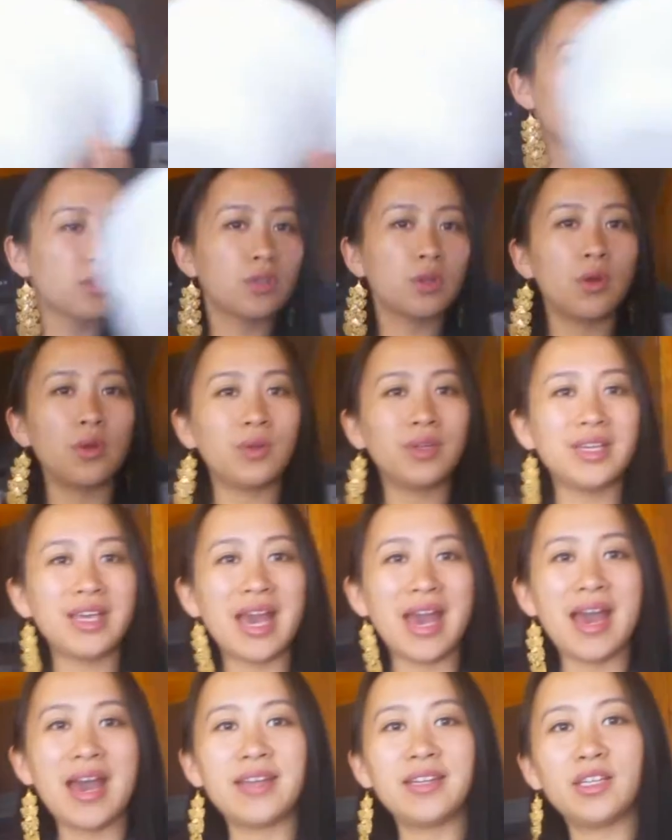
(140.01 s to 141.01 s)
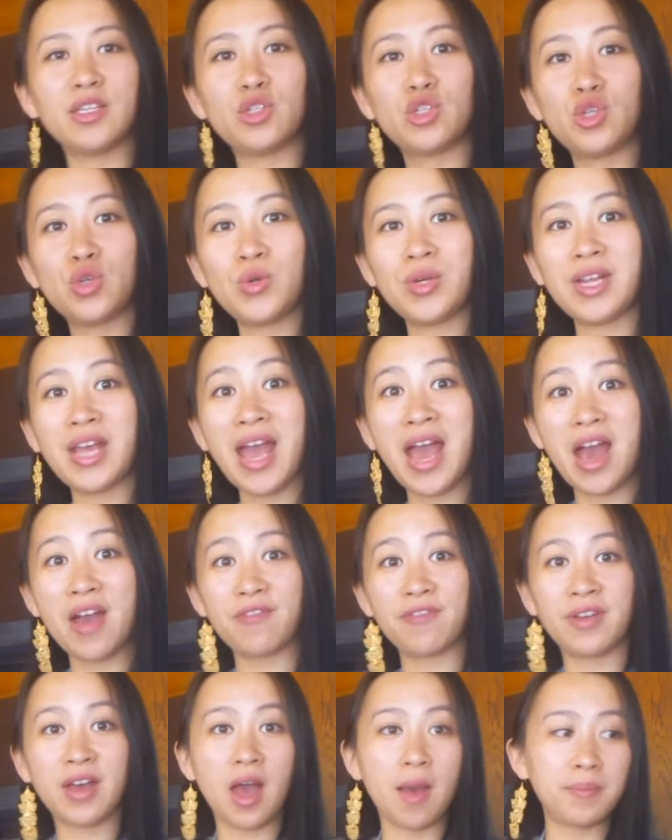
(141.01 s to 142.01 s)
So slowly add 2.5
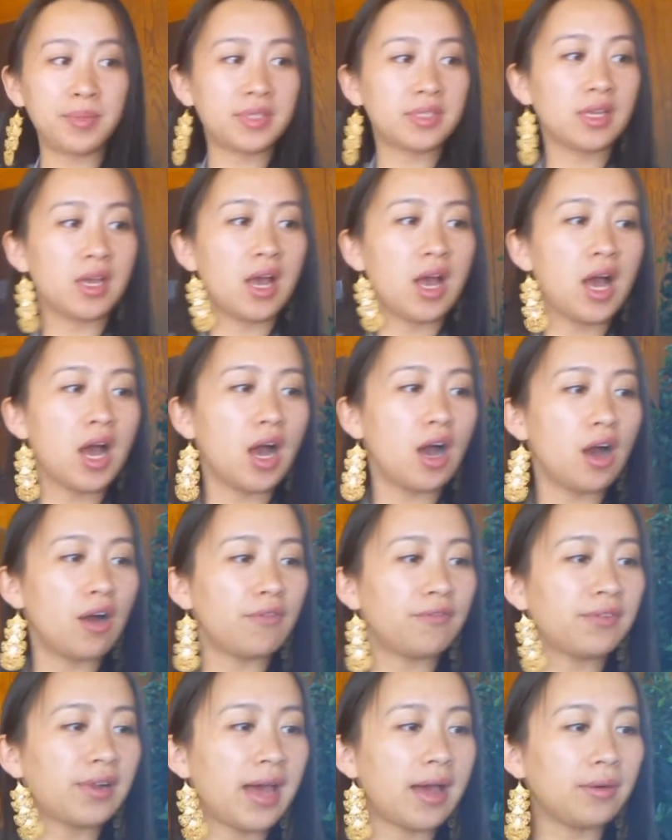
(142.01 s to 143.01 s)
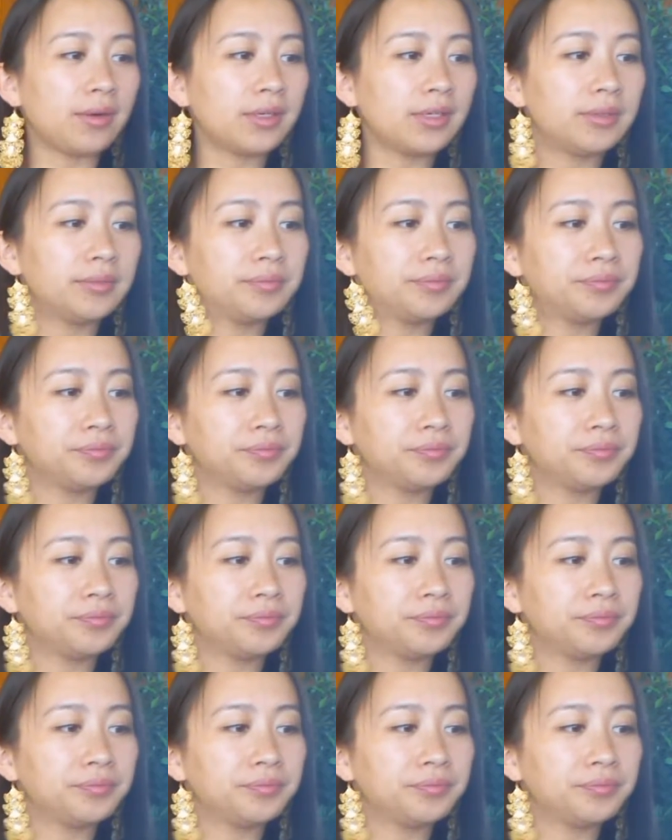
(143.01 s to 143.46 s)
cups of flour.